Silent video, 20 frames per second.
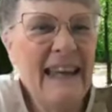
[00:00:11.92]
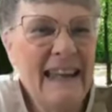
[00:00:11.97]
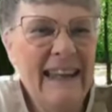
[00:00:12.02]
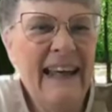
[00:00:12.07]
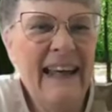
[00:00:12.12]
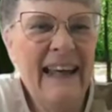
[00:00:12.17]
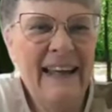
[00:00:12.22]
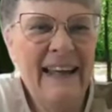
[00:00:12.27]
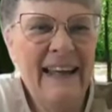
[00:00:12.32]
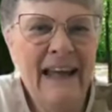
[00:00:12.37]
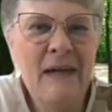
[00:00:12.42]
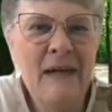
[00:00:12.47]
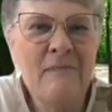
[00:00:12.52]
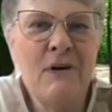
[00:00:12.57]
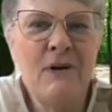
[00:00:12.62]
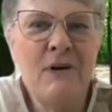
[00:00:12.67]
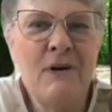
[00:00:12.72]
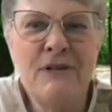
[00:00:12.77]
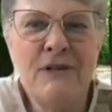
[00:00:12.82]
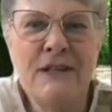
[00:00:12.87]
yeah, I'm
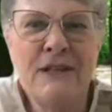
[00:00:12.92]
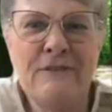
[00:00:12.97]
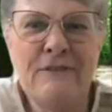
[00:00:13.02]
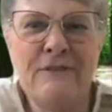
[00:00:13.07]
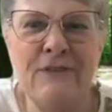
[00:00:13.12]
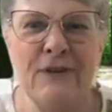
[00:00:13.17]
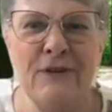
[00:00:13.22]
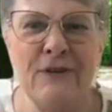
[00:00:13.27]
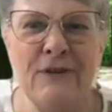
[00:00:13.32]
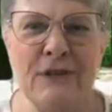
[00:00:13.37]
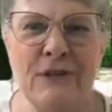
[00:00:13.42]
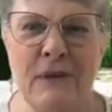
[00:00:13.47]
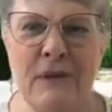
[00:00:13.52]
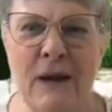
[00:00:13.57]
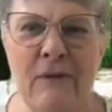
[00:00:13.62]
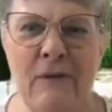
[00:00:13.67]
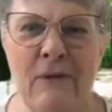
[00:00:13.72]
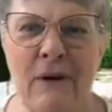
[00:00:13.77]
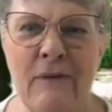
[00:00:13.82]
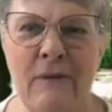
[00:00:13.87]
always confused
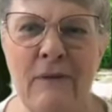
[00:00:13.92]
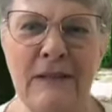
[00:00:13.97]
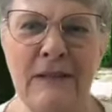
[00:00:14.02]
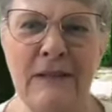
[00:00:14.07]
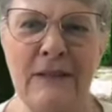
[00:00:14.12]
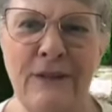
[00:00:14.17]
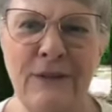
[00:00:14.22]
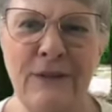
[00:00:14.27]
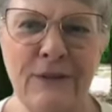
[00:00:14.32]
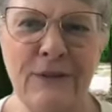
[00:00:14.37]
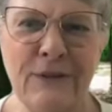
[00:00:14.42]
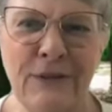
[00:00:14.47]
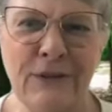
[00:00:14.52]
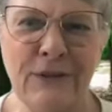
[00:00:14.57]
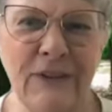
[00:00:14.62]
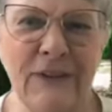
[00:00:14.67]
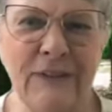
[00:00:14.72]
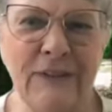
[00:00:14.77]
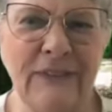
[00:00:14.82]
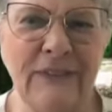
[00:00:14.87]
about what one to use.
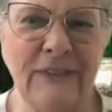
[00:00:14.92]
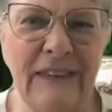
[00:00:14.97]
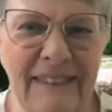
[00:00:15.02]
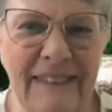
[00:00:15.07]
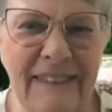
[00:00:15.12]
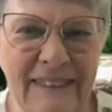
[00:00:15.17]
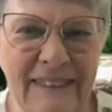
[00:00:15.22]
So yeah.